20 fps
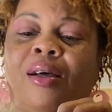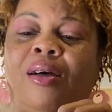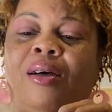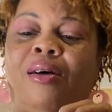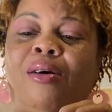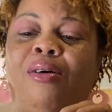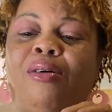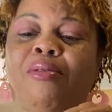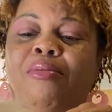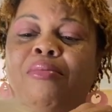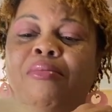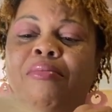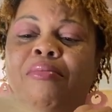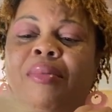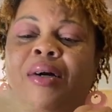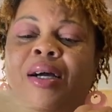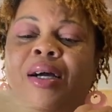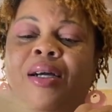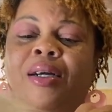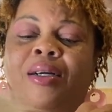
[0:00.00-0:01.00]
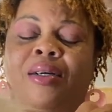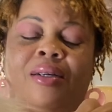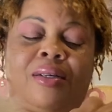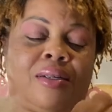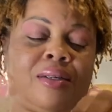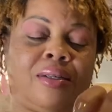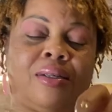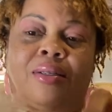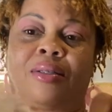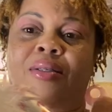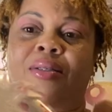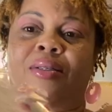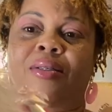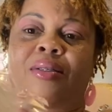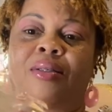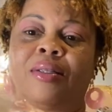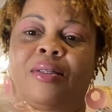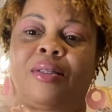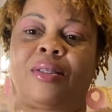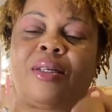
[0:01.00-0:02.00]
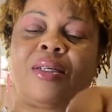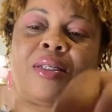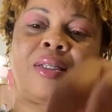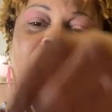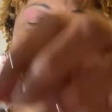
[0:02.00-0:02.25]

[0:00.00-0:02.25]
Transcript: Oh my goodness. This,